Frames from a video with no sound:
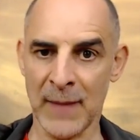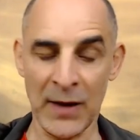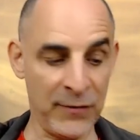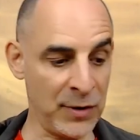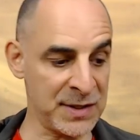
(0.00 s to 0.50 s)

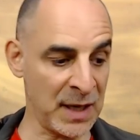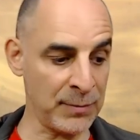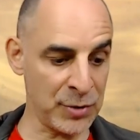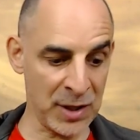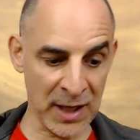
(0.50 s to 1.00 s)
If, for
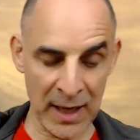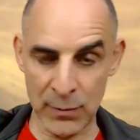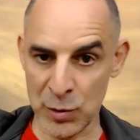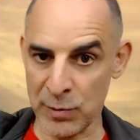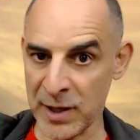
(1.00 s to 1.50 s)
example, you
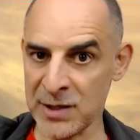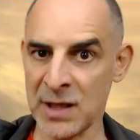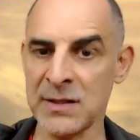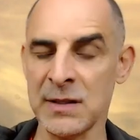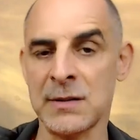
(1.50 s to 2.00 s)
came to bring
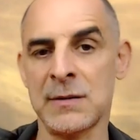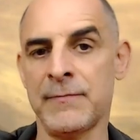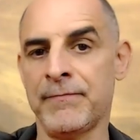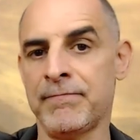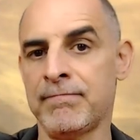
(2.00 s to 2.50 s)
justice,
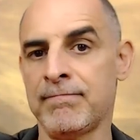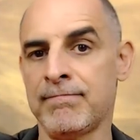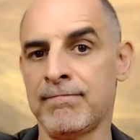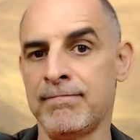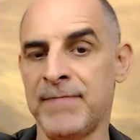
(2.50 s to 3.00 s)

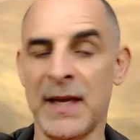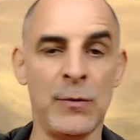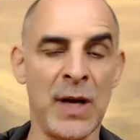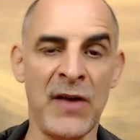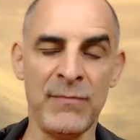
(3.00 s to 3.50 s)
then
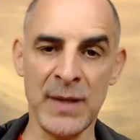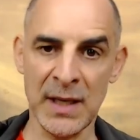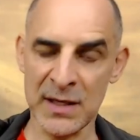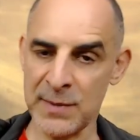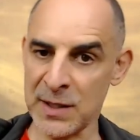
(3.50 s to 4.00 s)
you will have
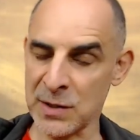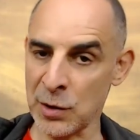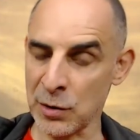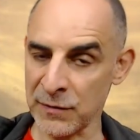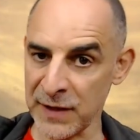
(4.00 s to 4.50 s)
been experiencing
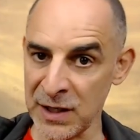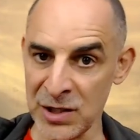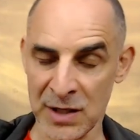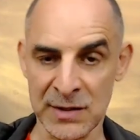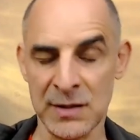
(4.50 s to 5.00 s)
a lot of
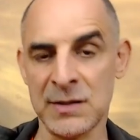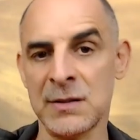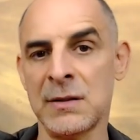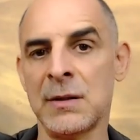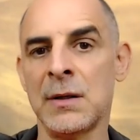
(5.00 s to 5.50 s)

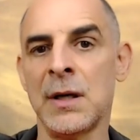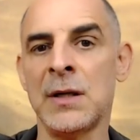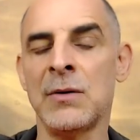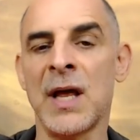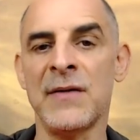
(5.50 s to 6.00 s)
injustice
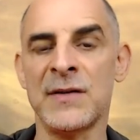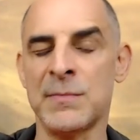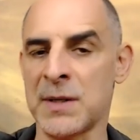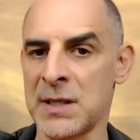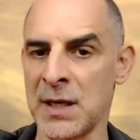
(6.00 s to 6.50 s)
in your life,
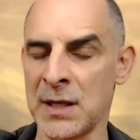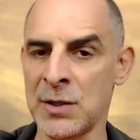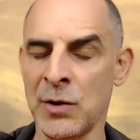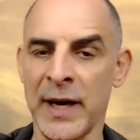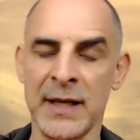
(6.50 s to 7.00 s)
especially at a
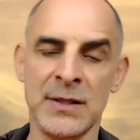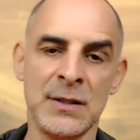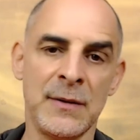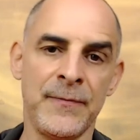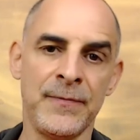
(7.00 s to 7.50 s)
young age.
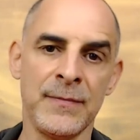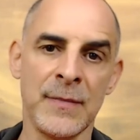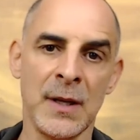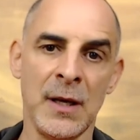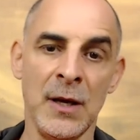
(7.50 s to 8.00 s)

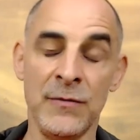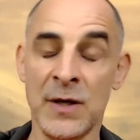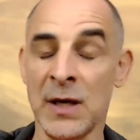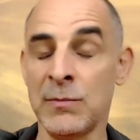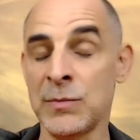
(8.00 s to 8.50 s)
If you
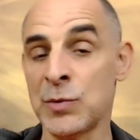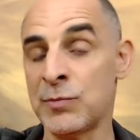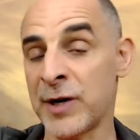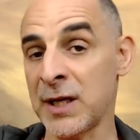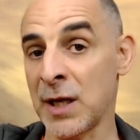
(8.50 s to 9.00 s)
came to
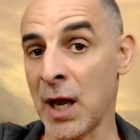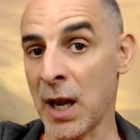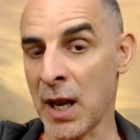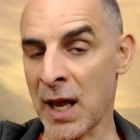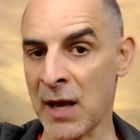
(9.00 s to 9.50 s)
bring
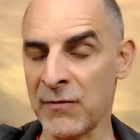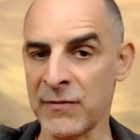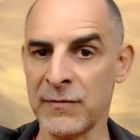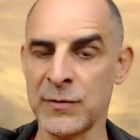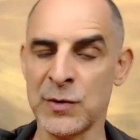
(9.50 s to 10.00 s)

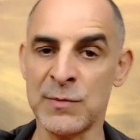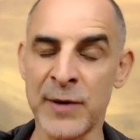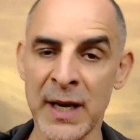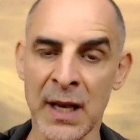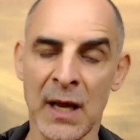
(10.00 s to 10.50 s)
love, to
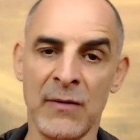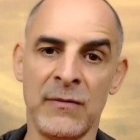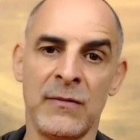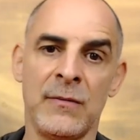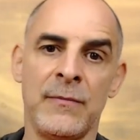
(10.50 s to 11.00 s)
spread love,
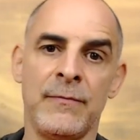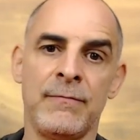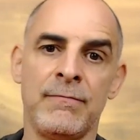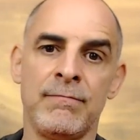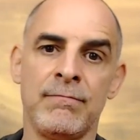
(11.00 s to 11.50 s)

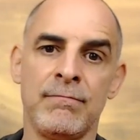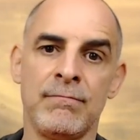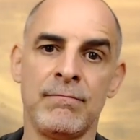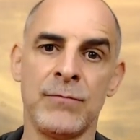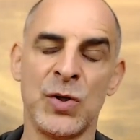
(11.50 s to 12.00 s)

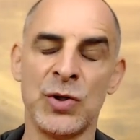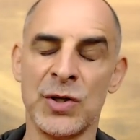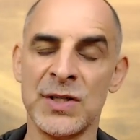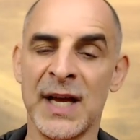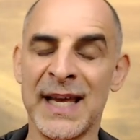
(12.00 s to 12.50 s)
to
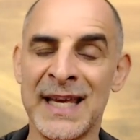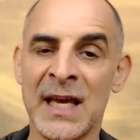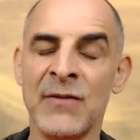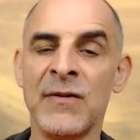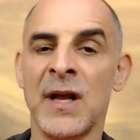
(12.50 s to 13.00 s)
just
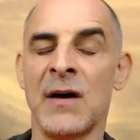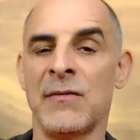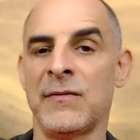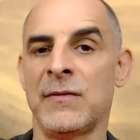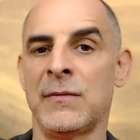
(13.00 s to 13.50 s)
give
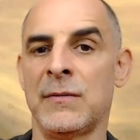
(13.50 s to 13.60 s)
love,